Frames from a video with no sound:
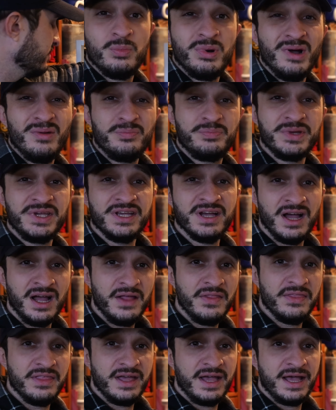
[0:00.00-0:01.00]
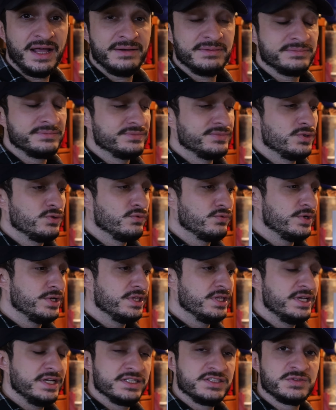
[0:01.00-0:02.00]
But beyond that,
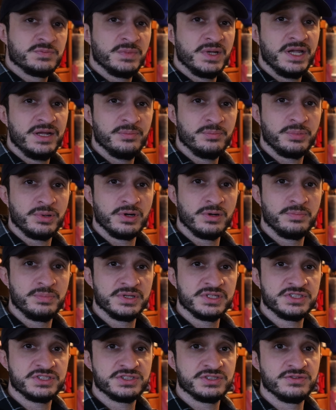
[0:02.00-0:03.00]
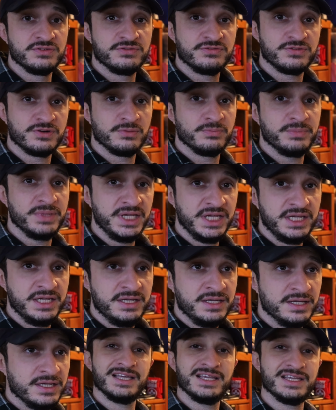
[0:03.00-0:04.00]
really its main purpose for
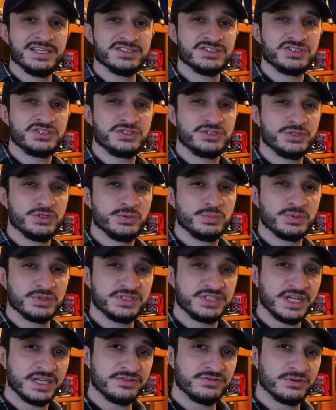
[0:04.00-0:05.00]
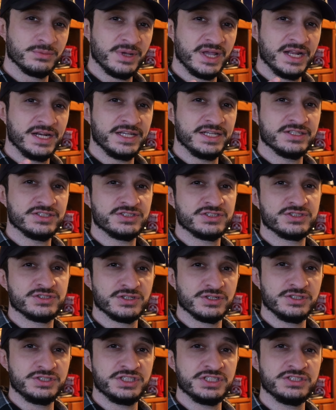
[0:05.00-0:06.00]
me is to protect from any
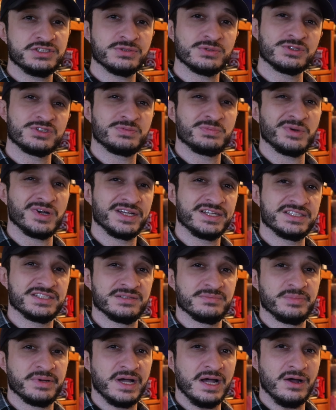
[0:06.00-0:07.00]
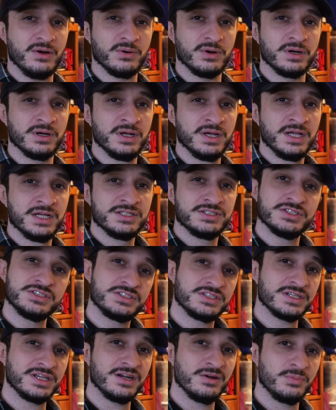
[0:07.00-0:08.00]
surges or spikes in power
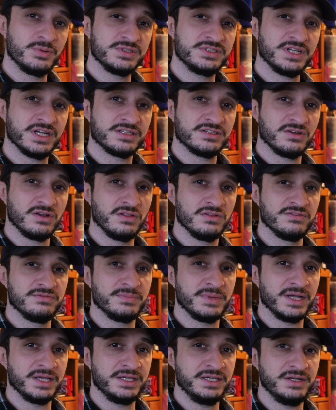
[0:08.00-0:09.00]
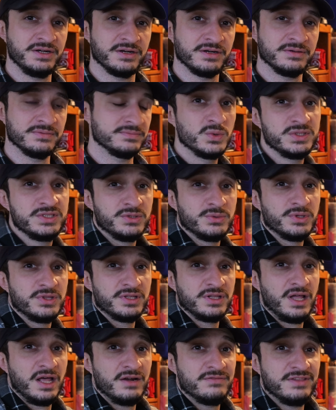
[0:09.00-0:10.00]
just to kind of protect all of my gear. We deal with
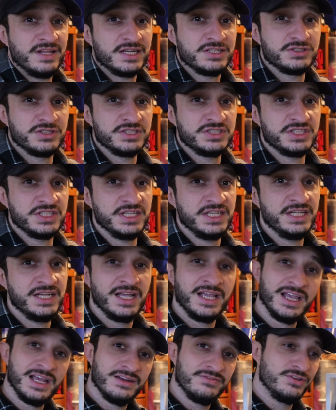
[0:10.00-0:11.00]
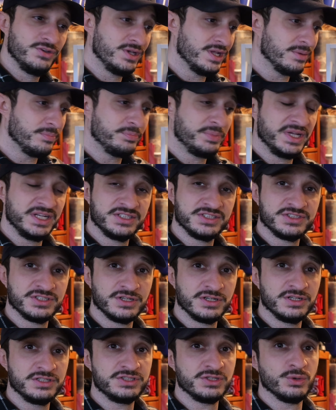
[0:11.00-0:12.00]
a lot of electricity, and if you get a big
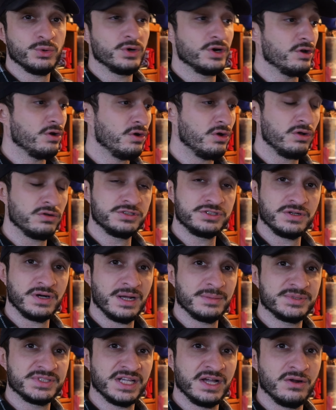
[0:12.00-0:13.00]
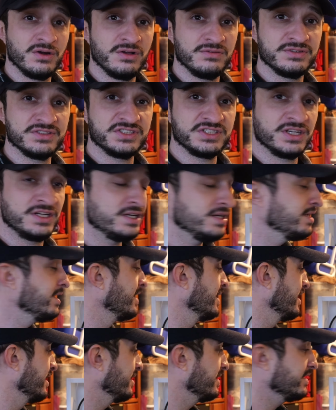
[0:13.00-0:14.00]
surge or it all drops out all of a sudden,
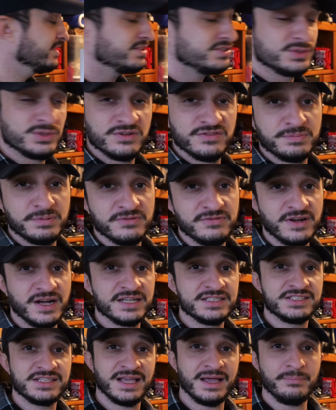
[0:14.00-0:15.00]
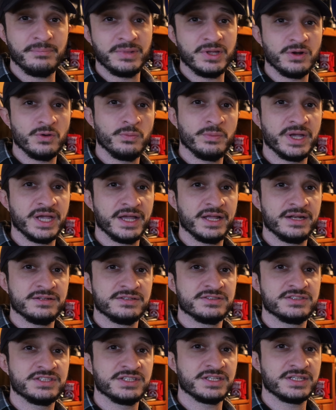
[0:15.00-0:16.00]
this sort of provides that middleman
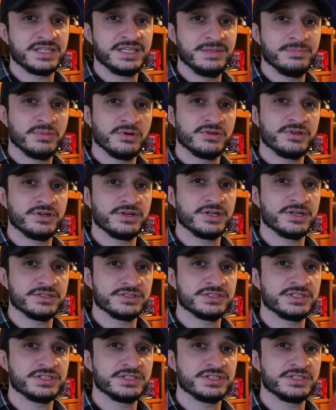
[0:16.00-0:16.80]
to keep all your gear